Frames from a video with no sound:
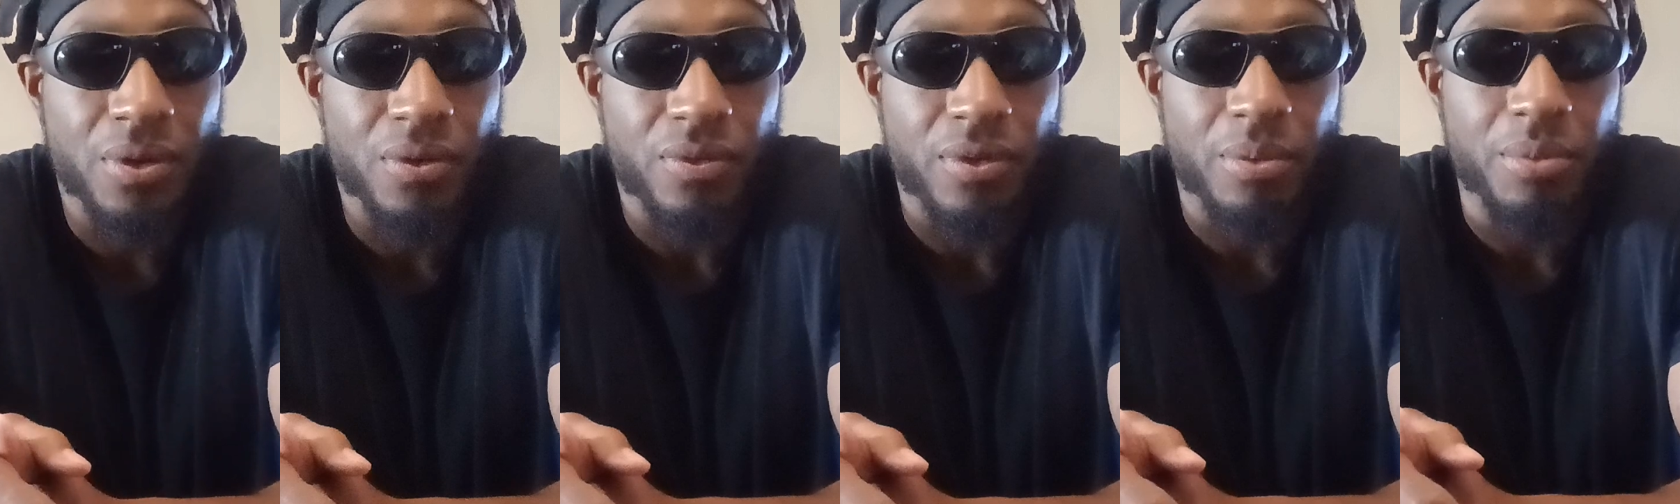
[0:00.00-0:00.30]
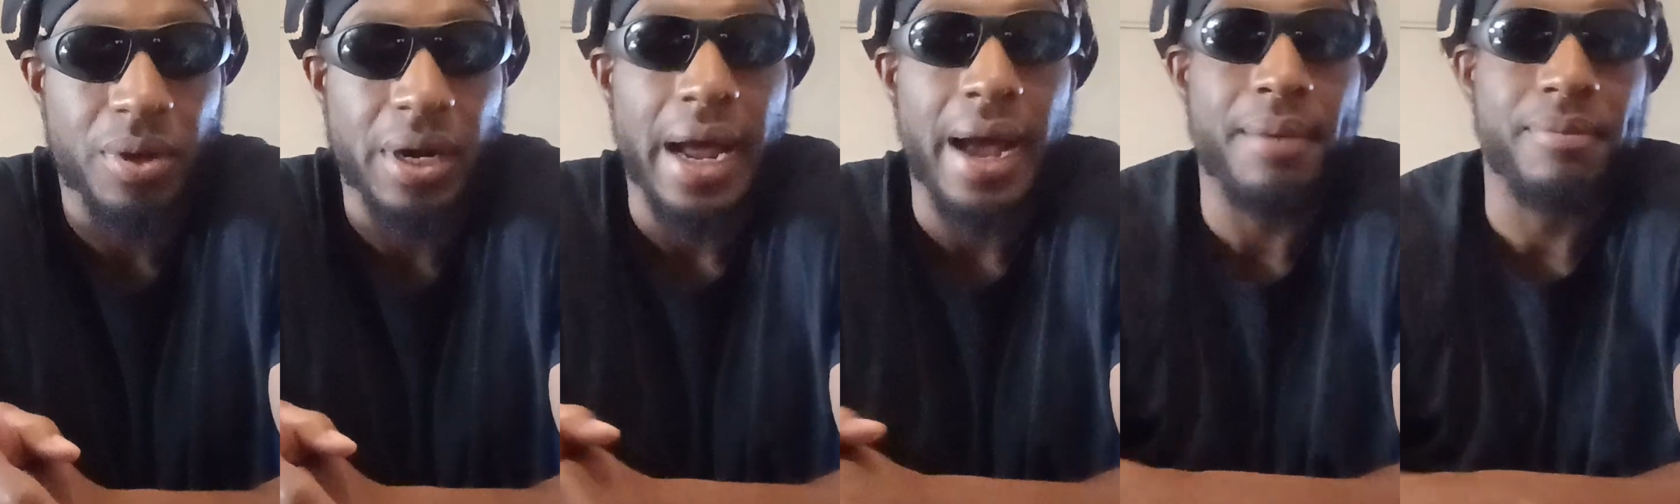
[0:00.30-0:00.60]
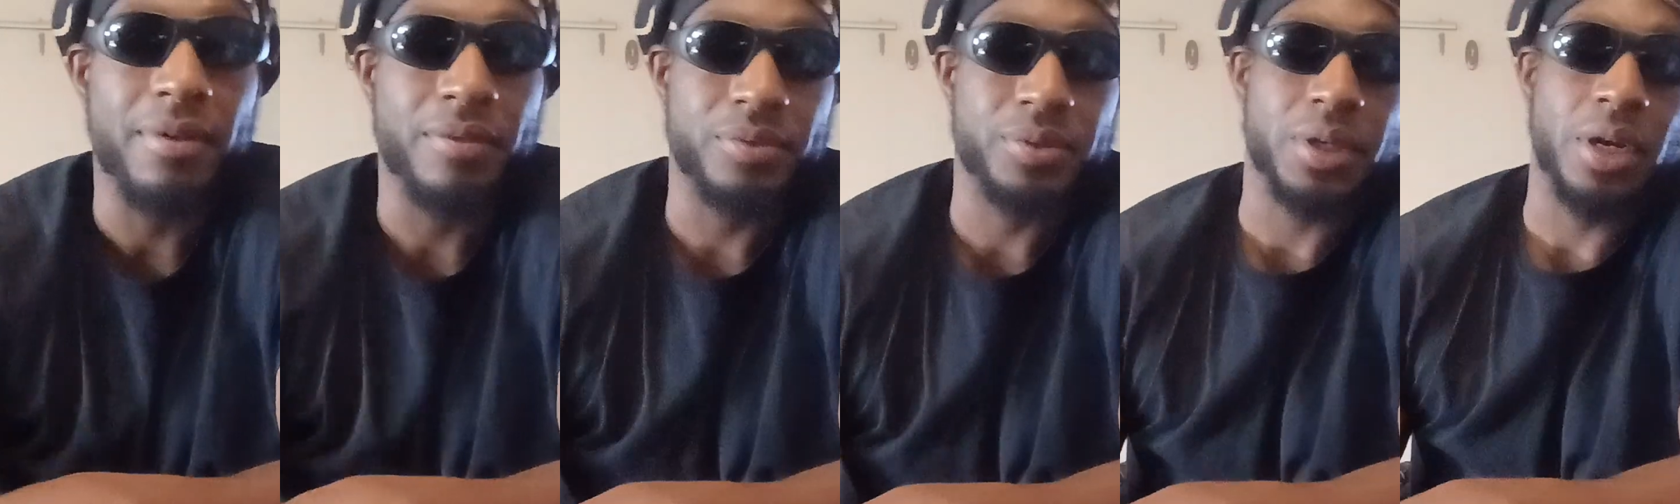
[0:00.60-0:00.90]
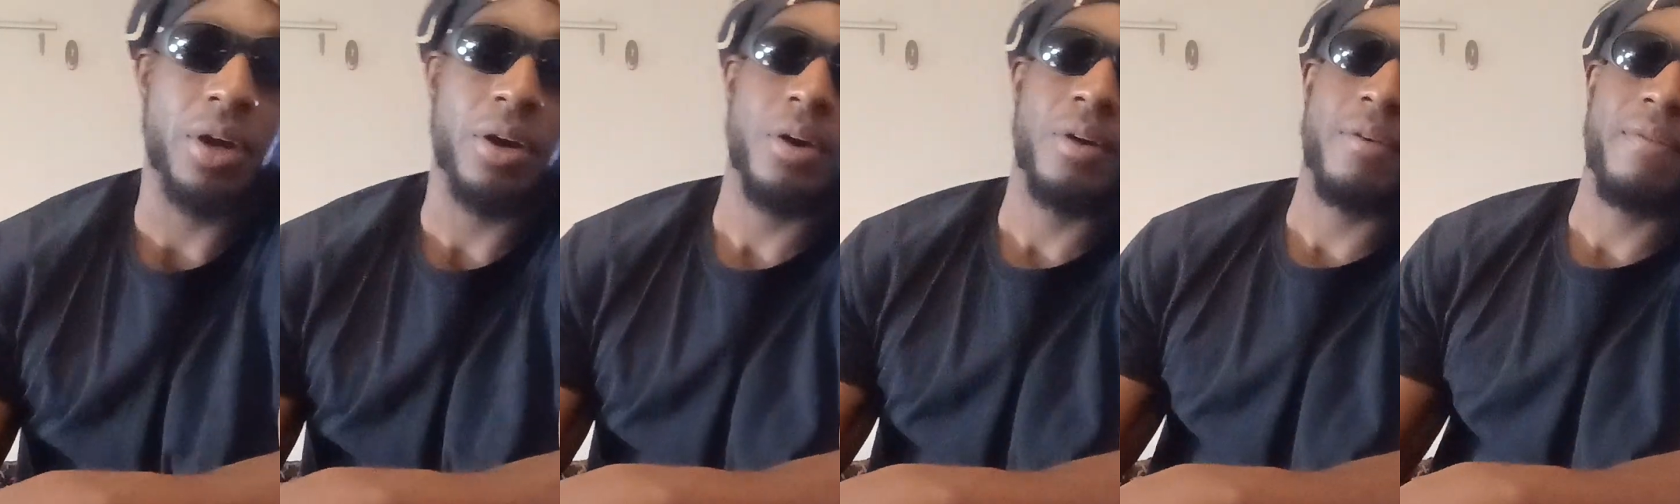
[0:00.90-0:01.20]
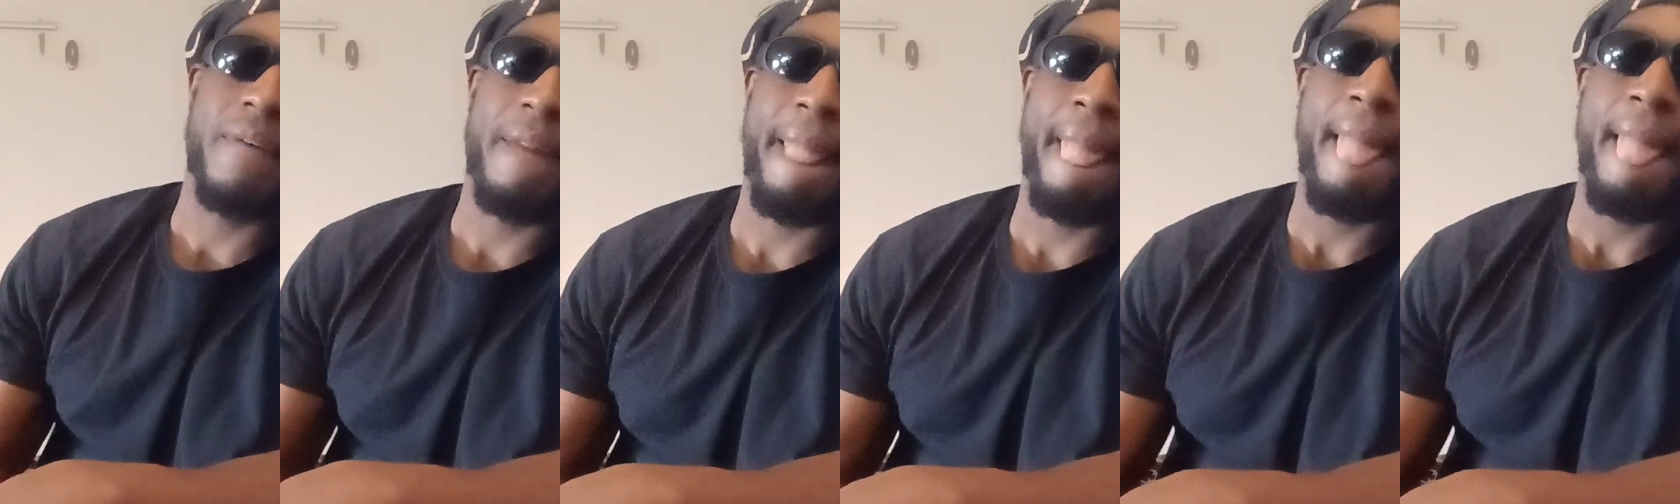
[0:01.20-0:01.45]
From what I've observed,